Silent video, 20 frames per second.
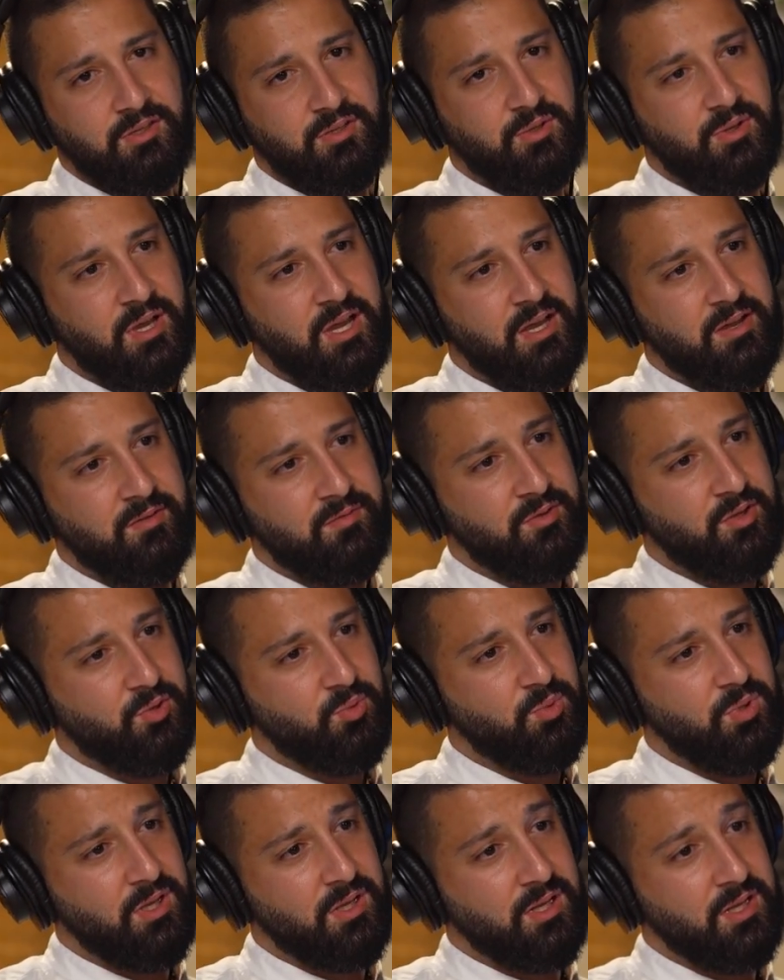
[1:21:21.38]
You have
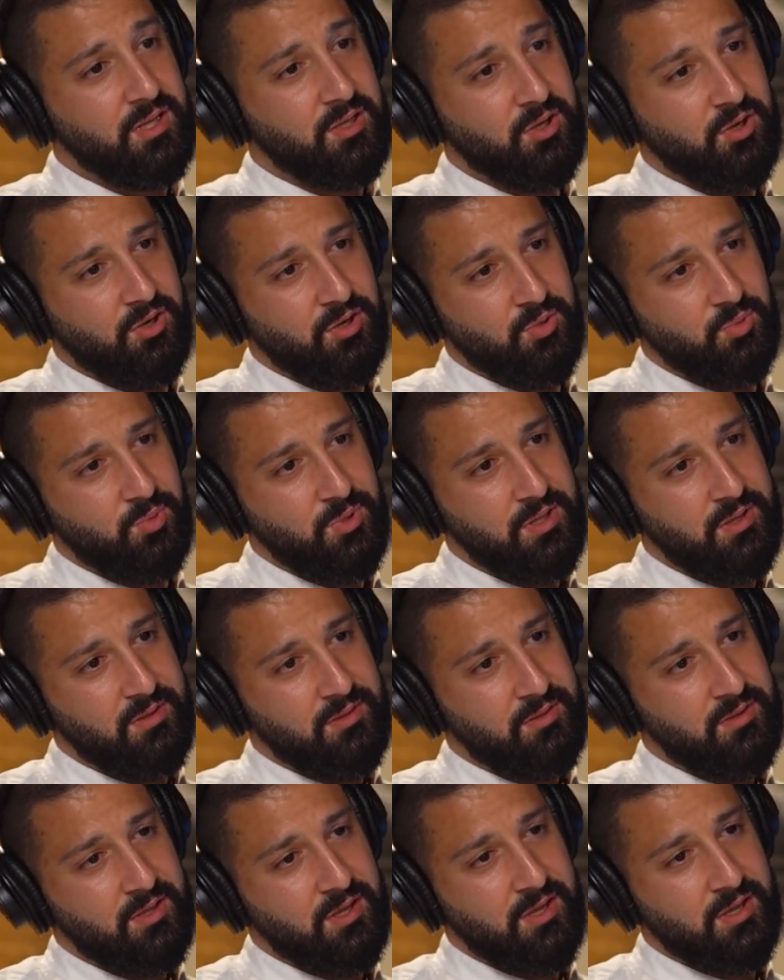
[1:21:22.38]
your weekly call
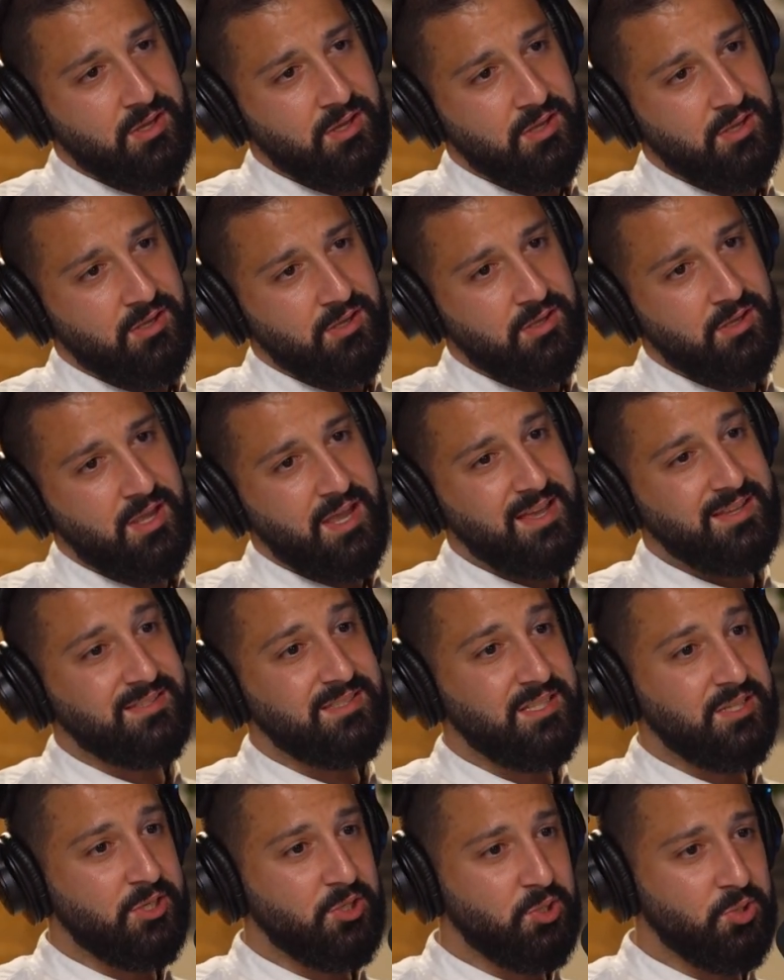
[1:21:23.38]
with
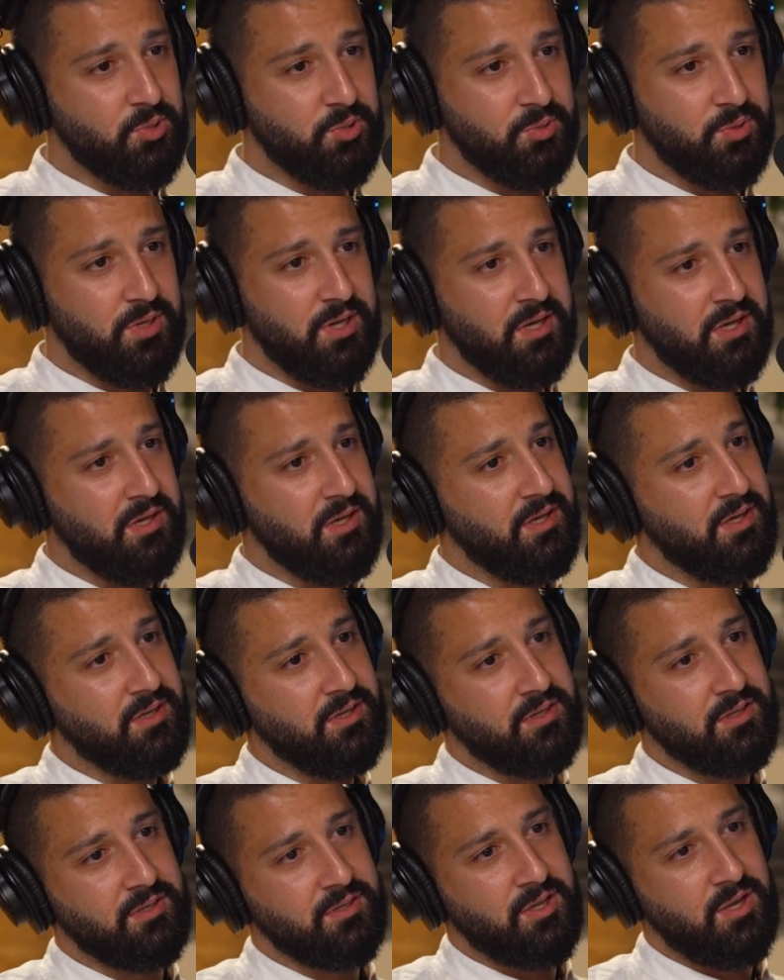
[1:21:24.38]

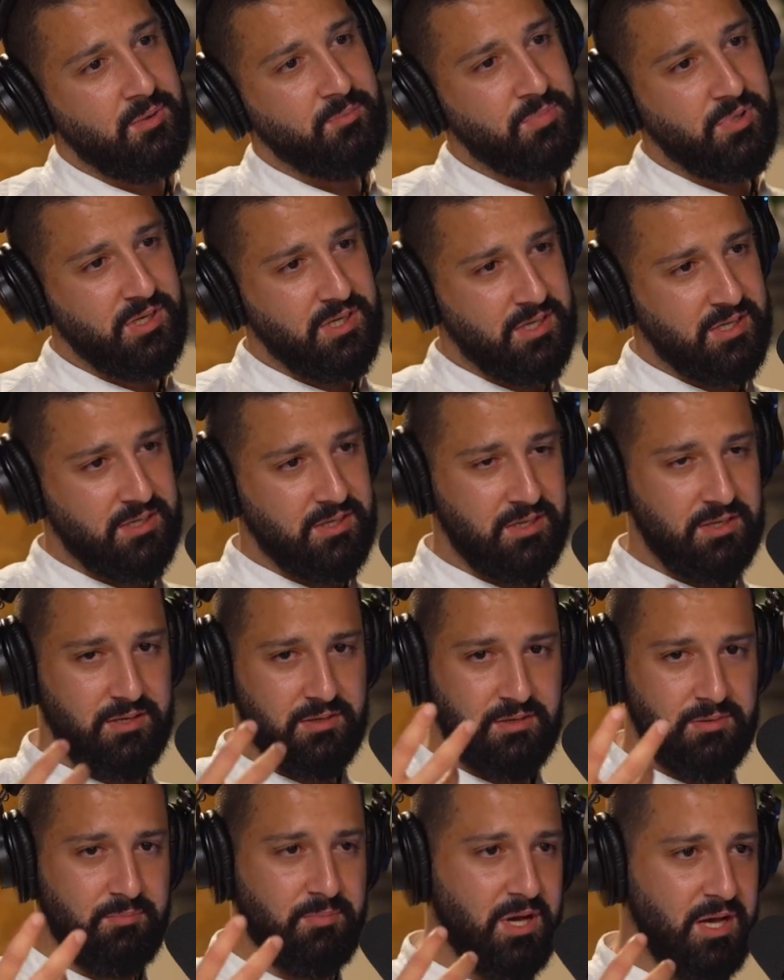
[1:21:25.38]
SEO company,
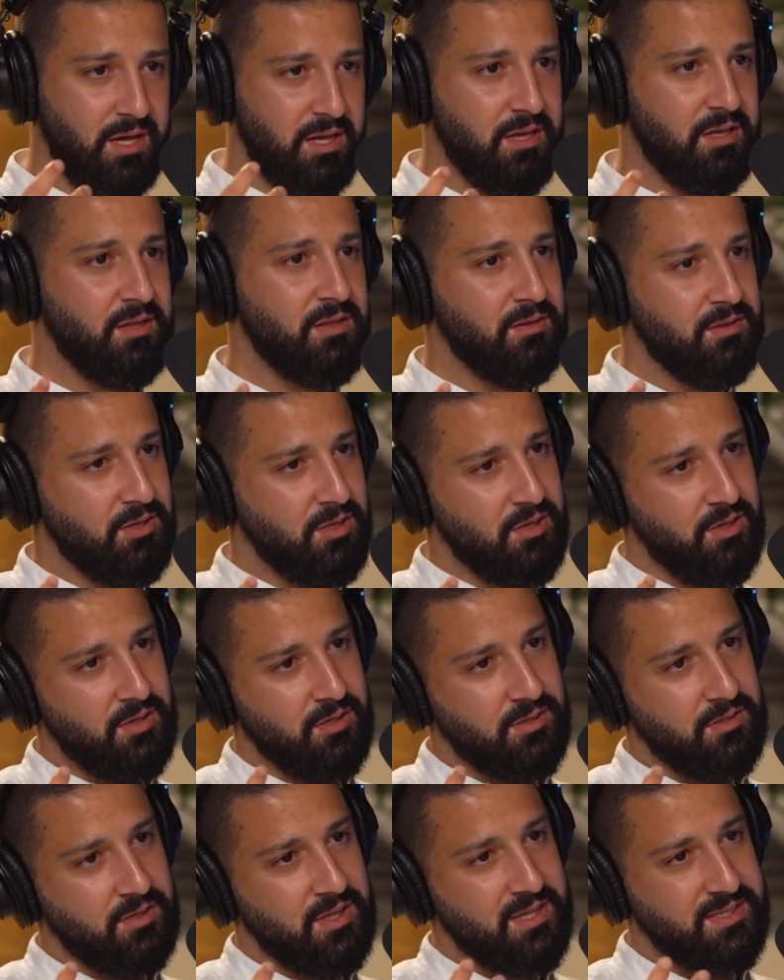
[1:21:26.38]

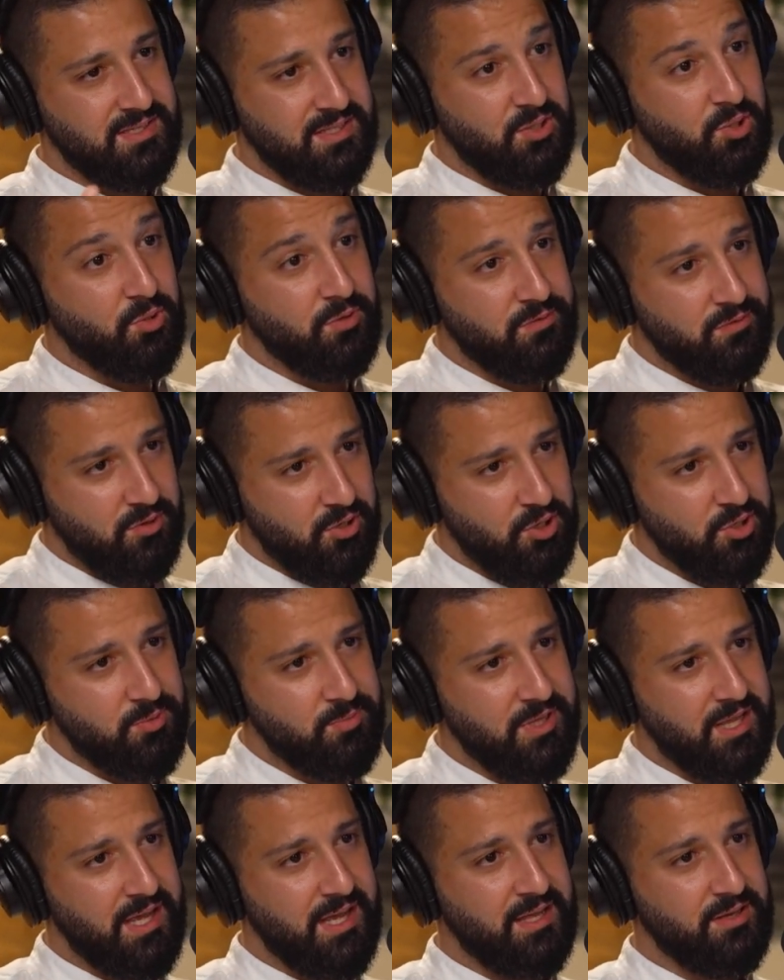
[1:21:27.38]
the SEO
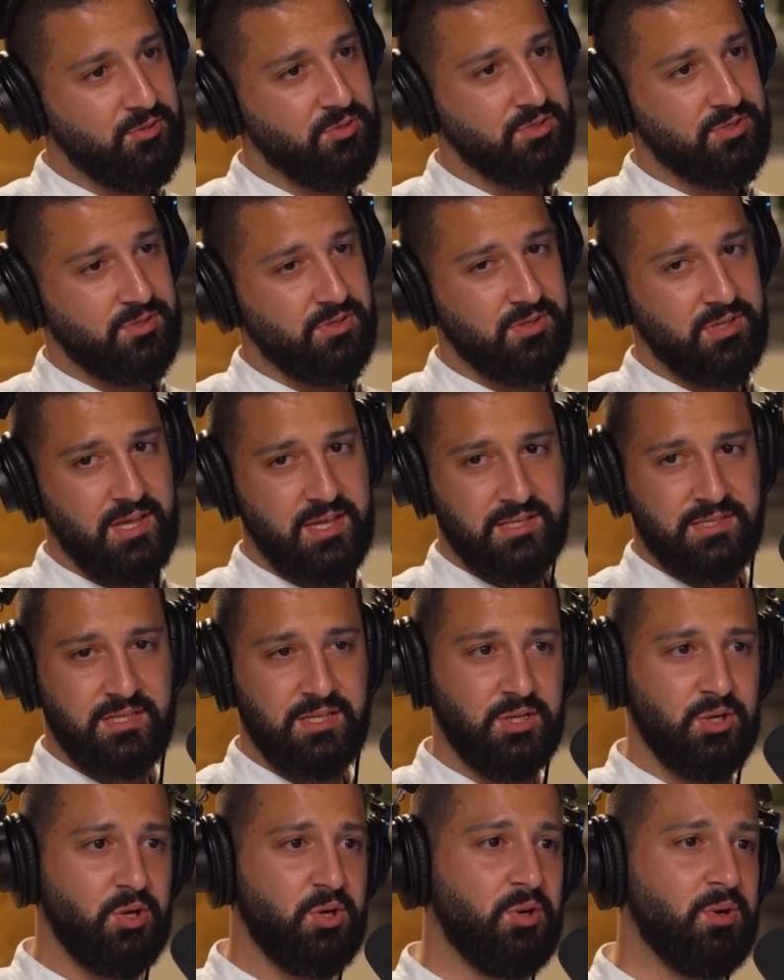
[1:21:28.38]
firm that handles all the
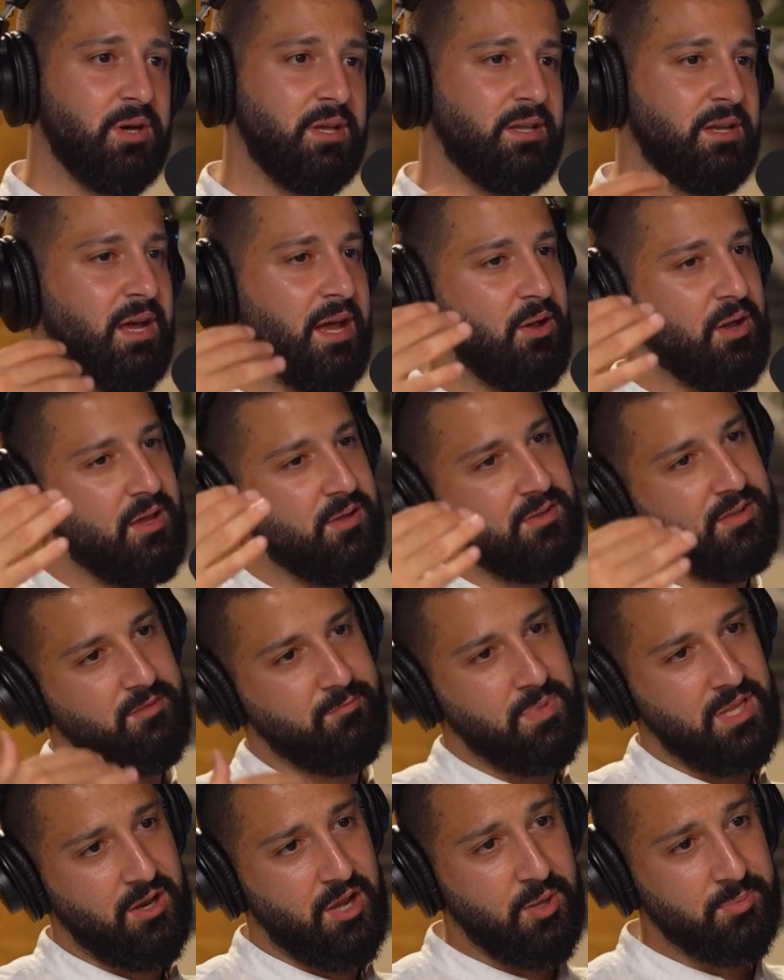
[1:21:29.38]
SEO and how
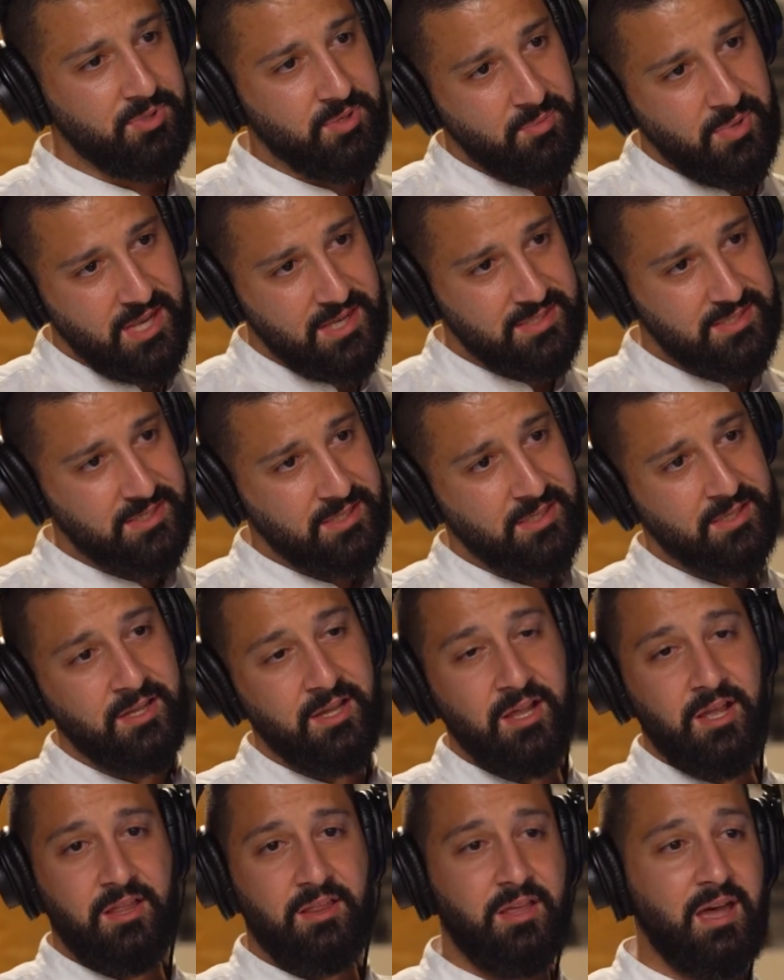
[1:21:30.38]
they've been
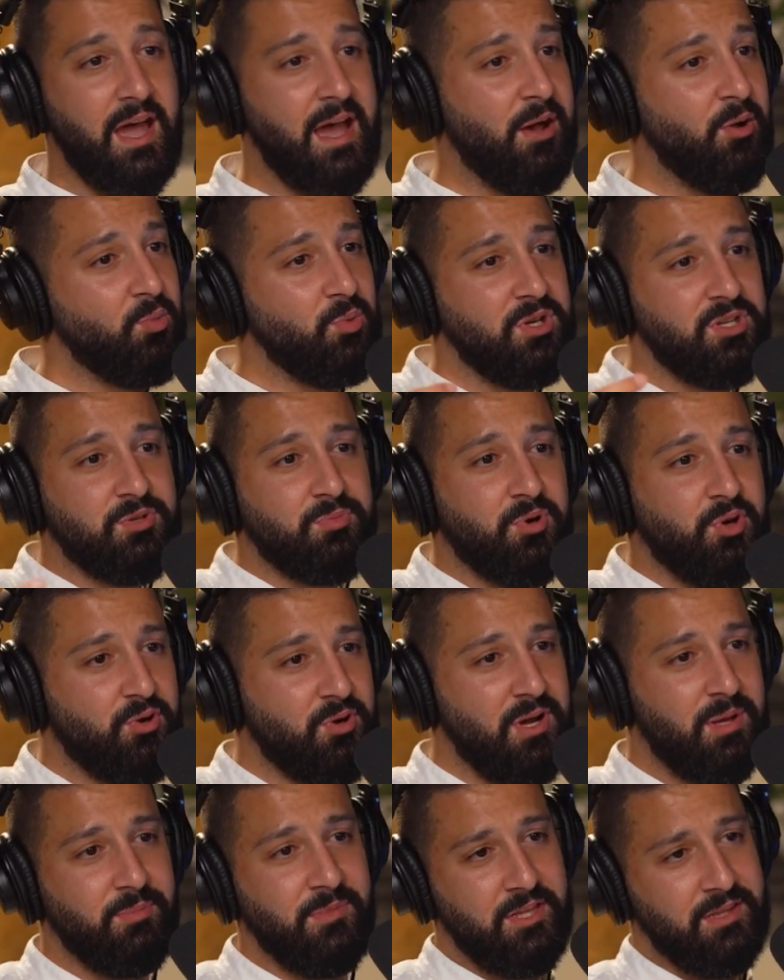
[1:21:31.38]
optimizing, the outreach
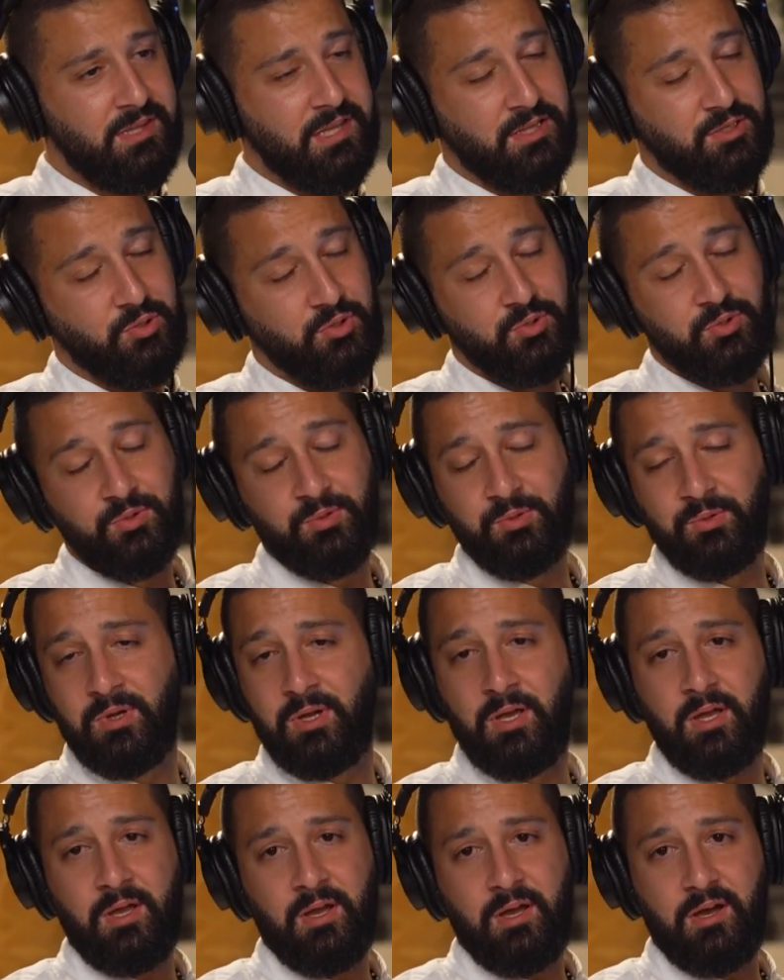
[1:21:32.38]
program that they
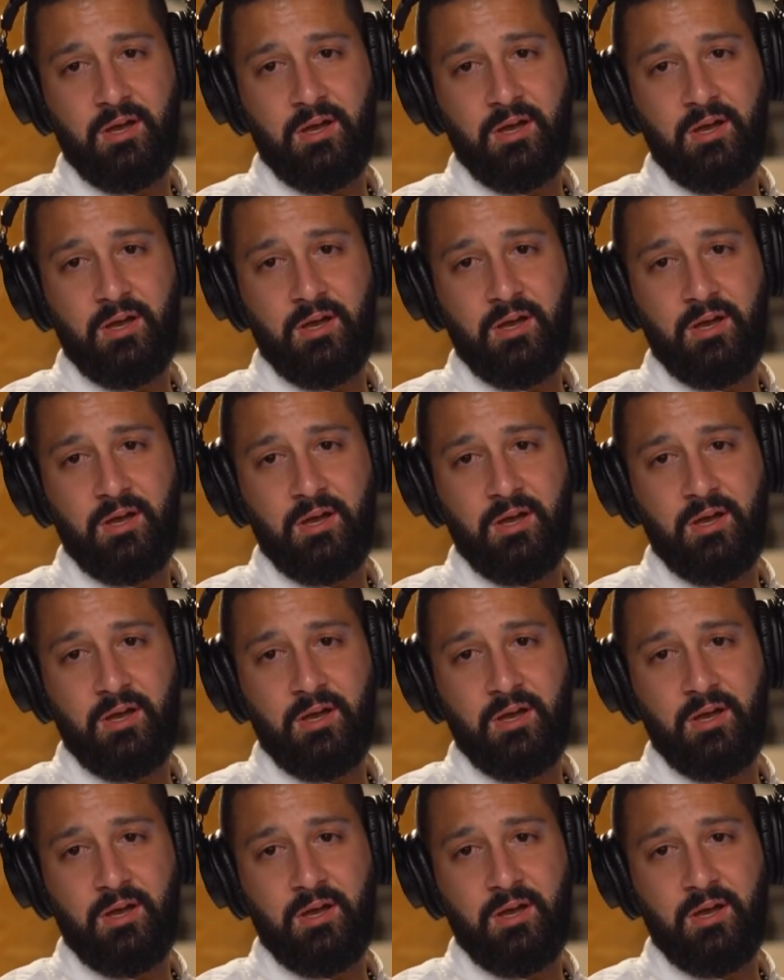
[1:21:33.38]
do.